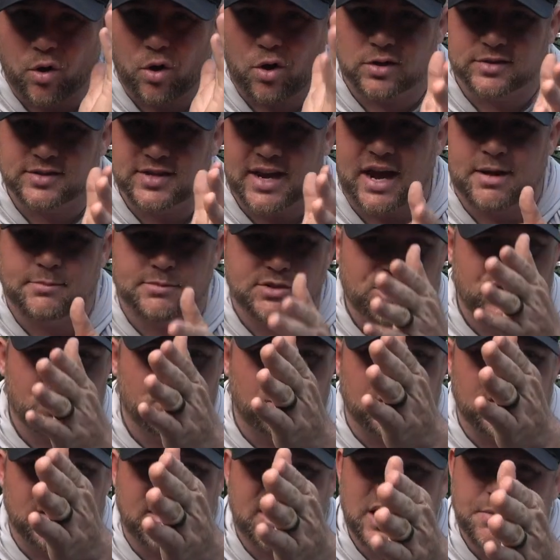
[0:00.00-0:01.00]
all times and you
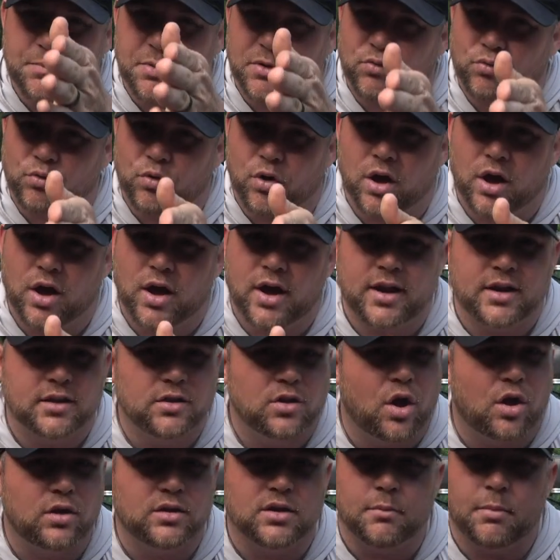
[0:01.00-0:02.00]
can keep it right
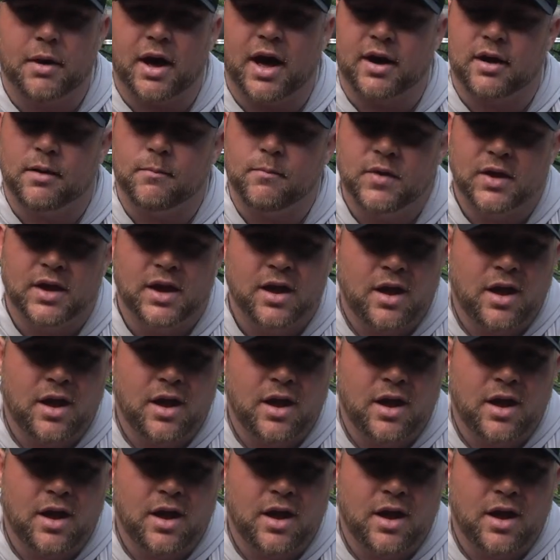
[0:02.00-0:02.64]
along the bottom.